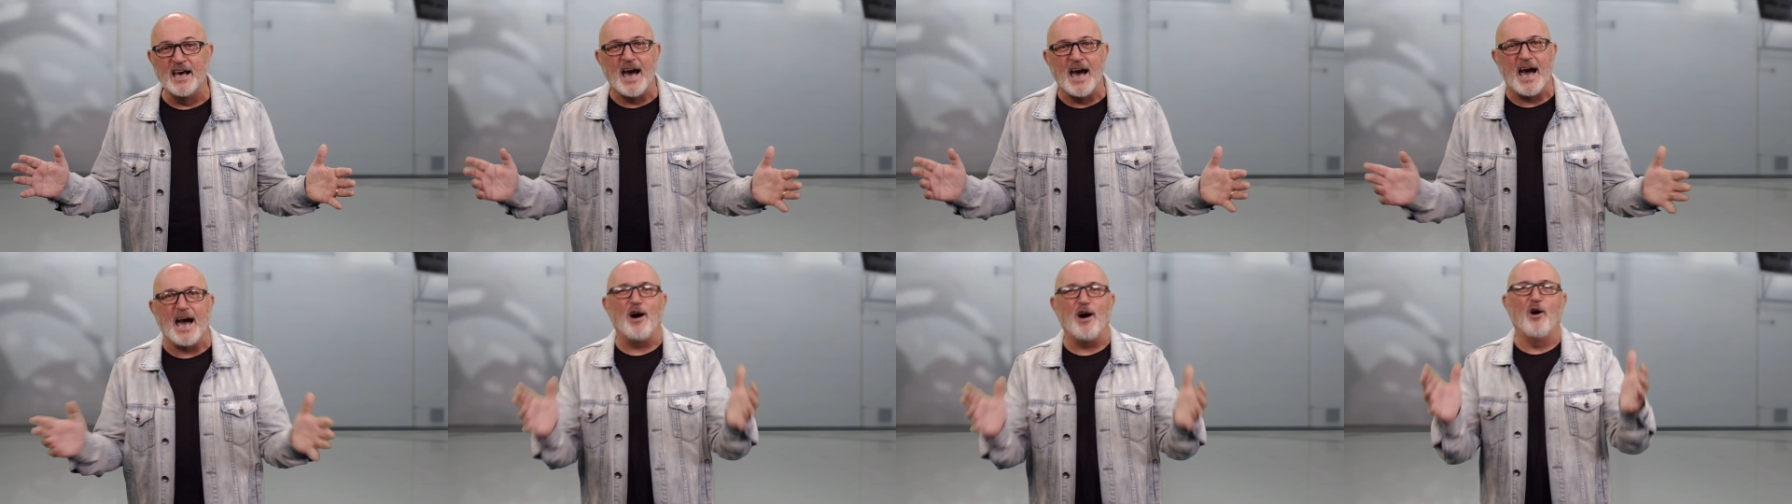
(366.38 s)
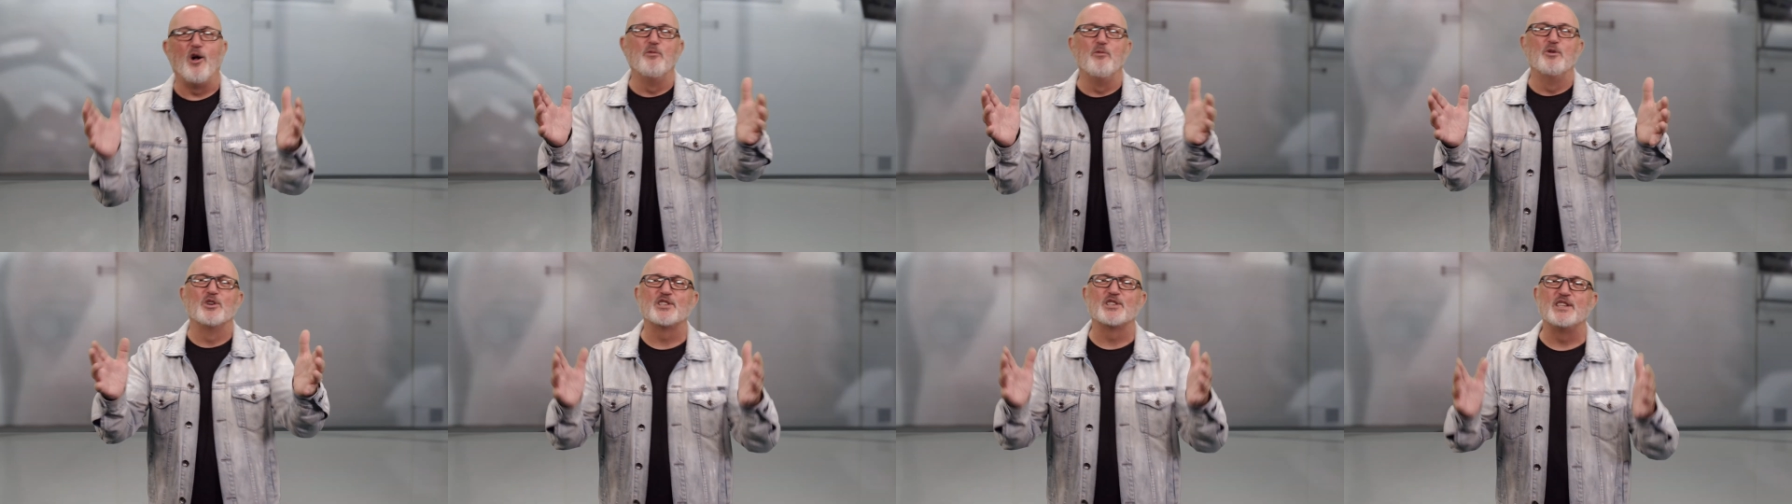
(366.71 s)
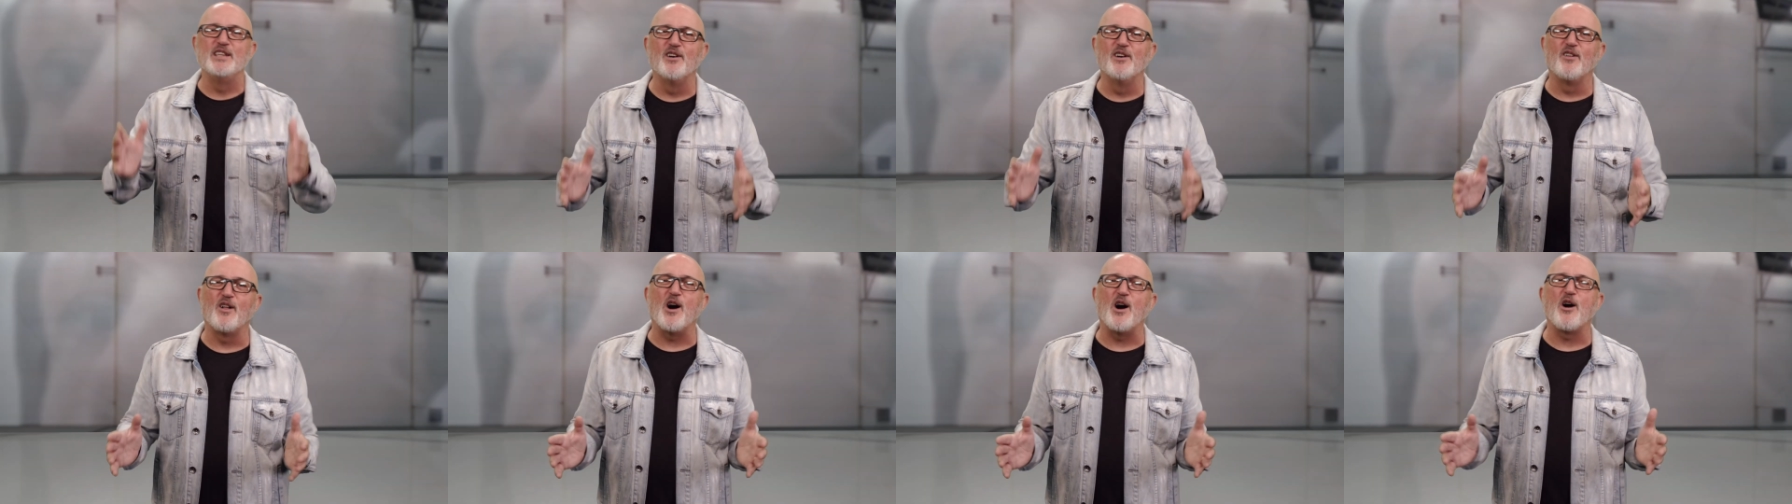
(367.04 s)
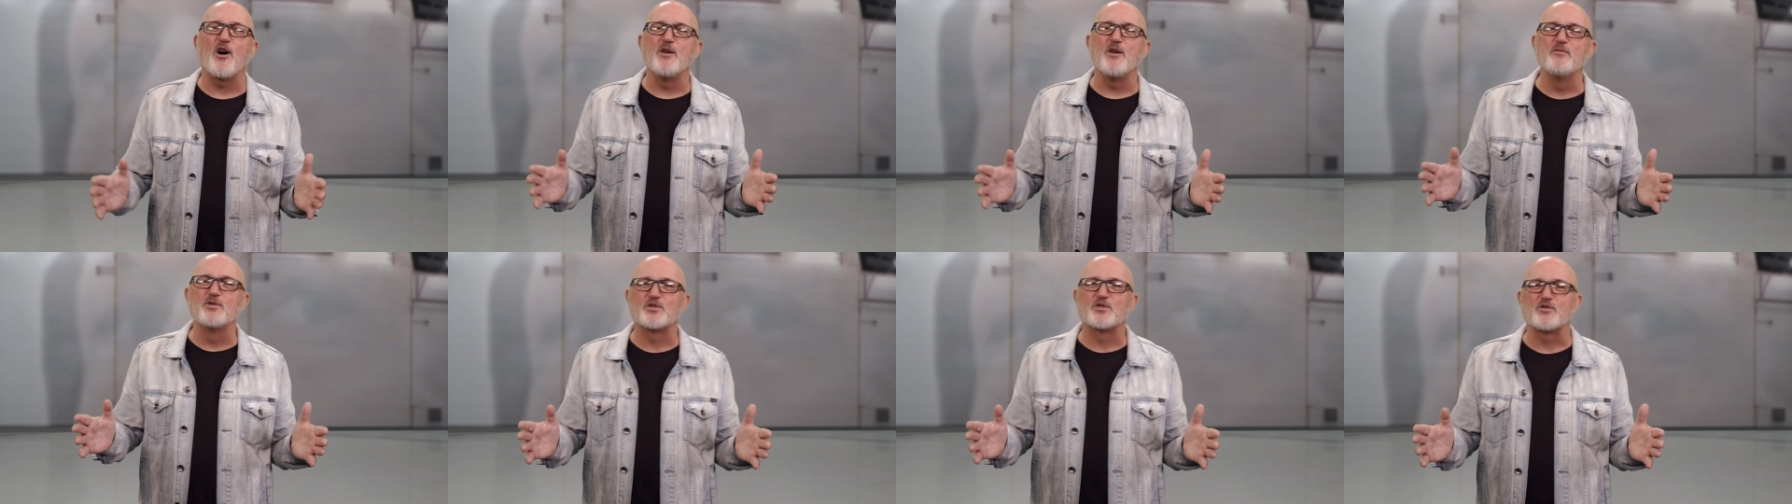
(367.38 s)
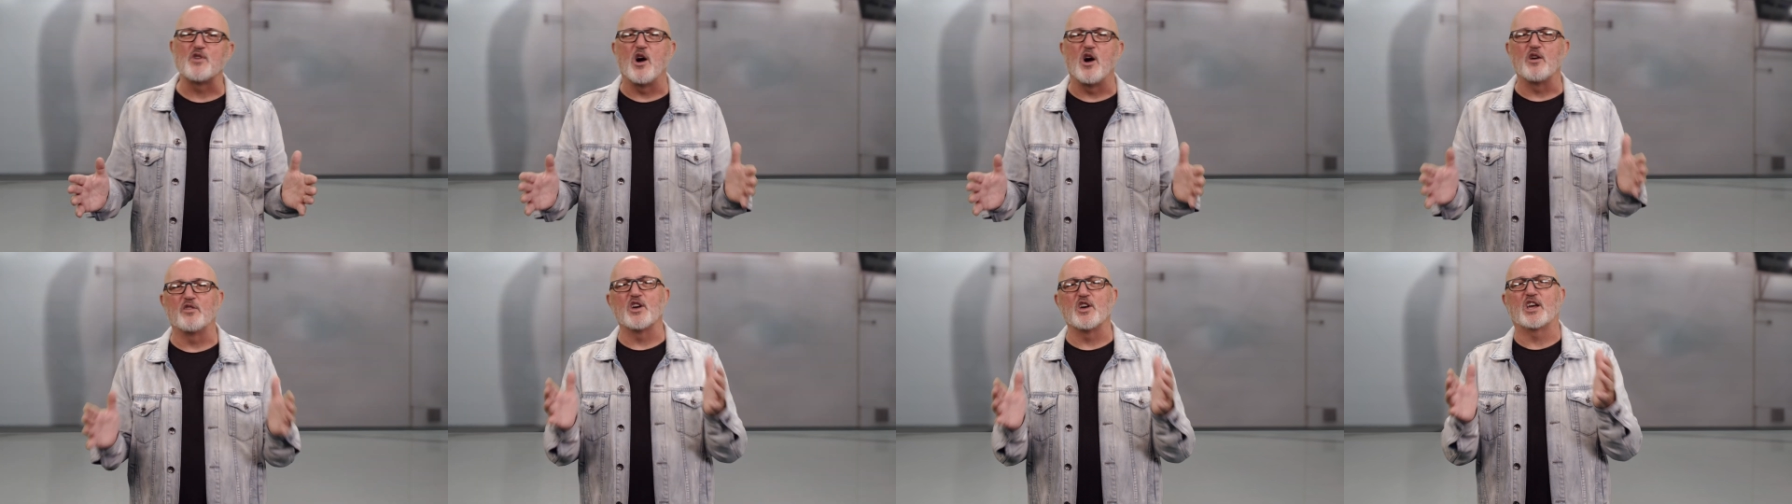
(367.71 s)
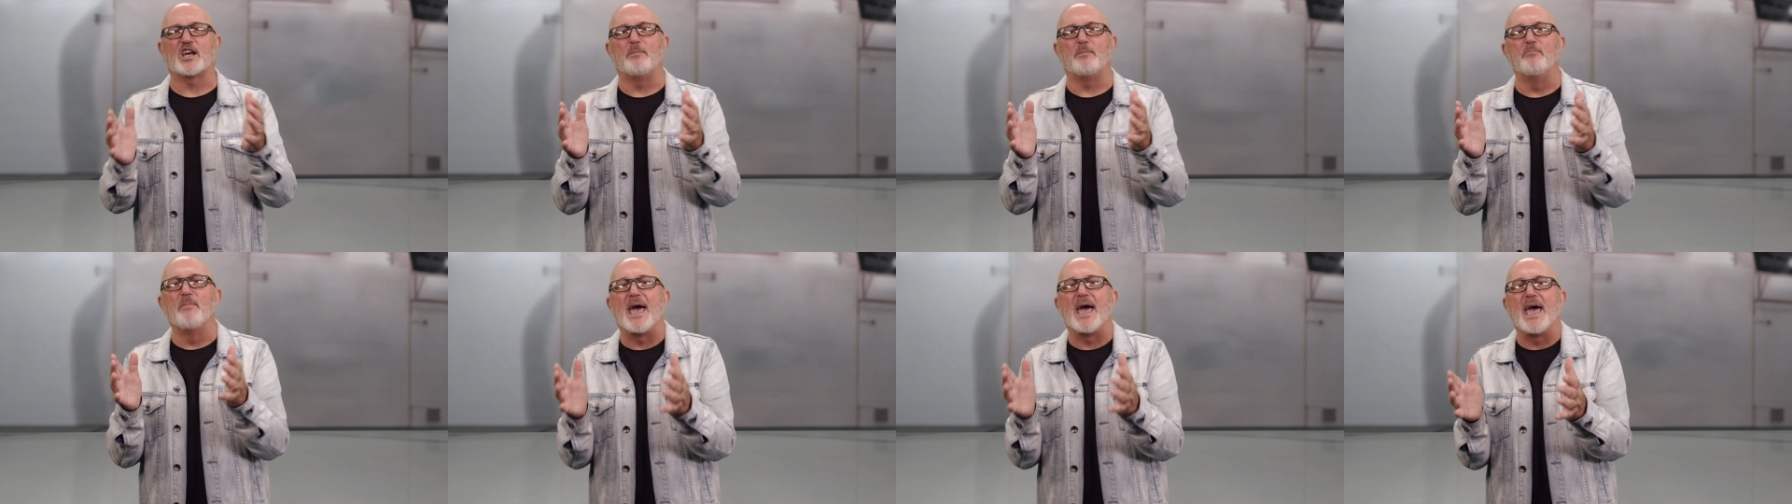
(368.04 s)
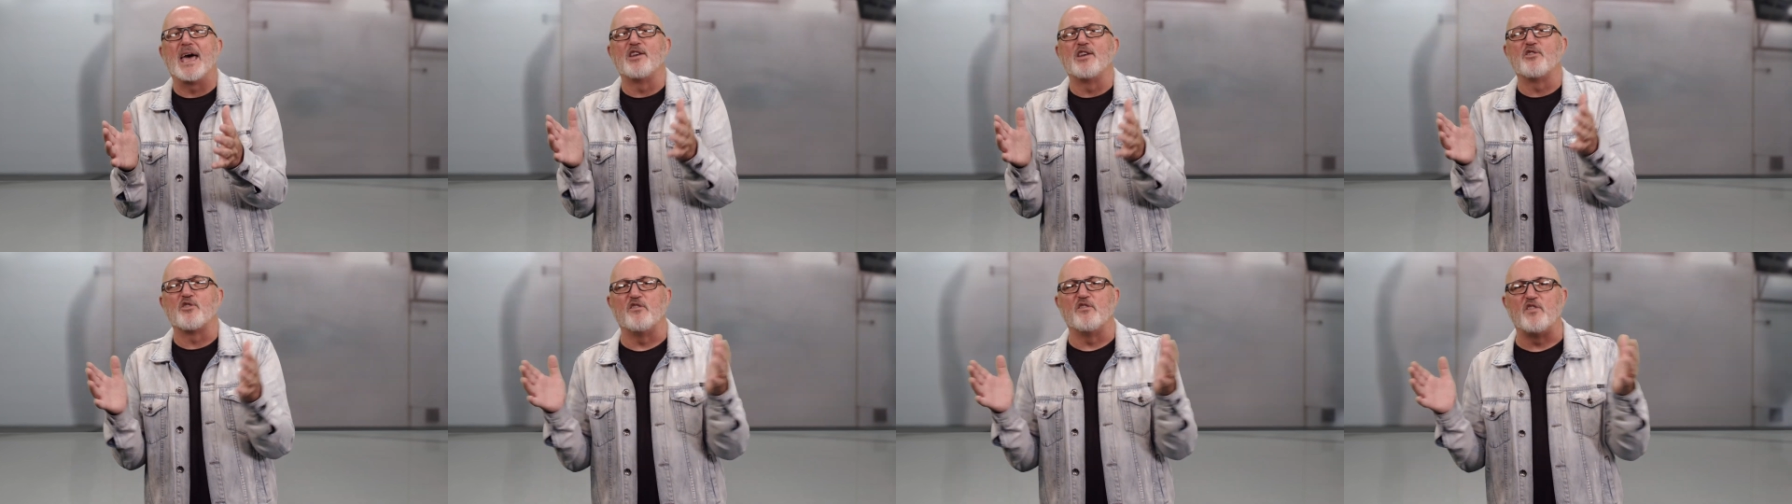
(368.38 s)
How old was Neil Armstrong, the commander